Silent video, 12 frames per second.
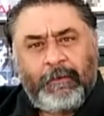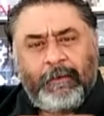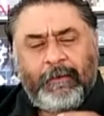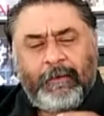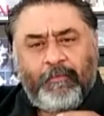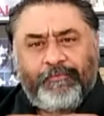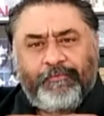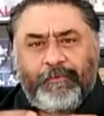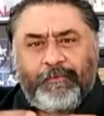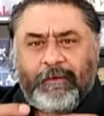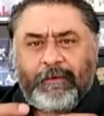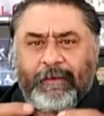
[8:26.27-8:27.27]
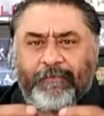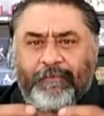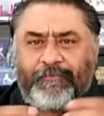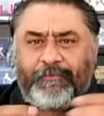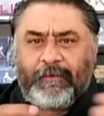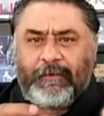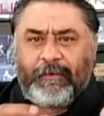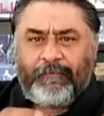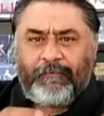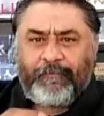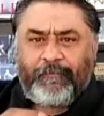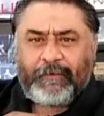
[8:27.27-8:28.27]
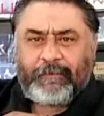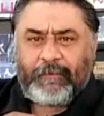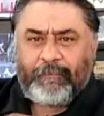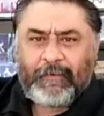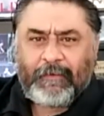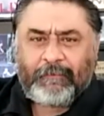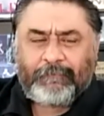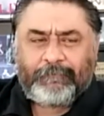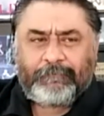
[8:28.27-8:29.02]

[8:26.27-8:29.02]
And it was against a fuerte bar